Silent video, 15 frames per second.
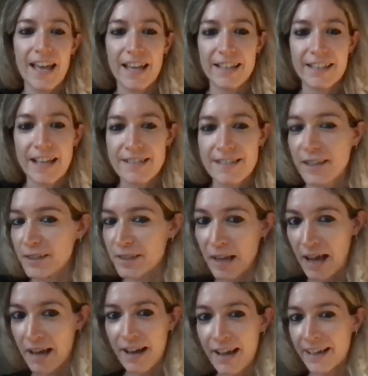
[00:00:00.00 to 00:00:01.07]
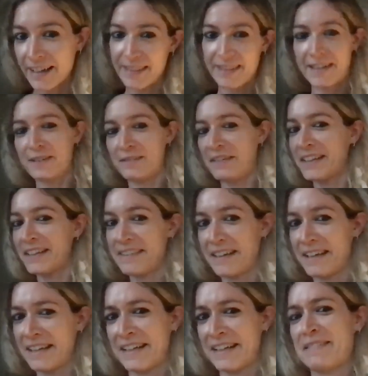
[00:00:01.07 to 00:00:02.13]
yes, I can think of
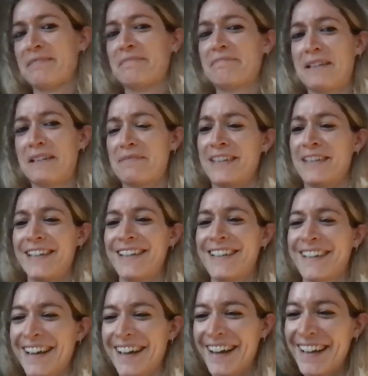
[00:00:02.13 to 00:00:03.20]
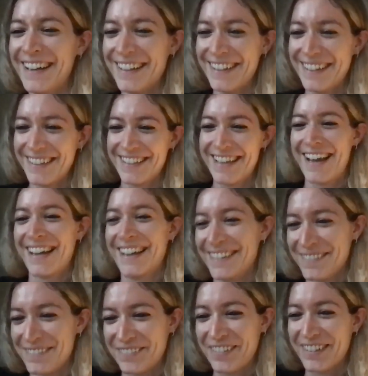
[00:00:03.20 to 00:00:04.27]
anything maybe.
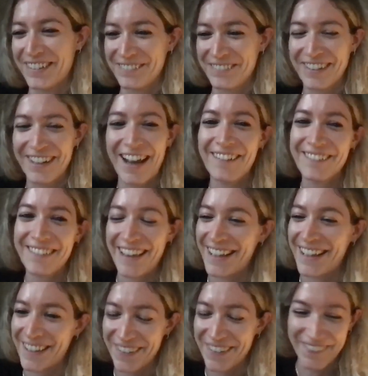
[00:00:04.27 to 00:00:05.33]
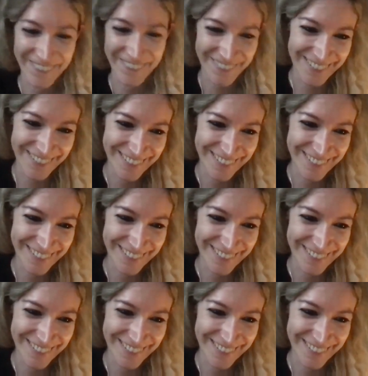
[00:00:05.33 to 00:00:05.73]
for now, thank you.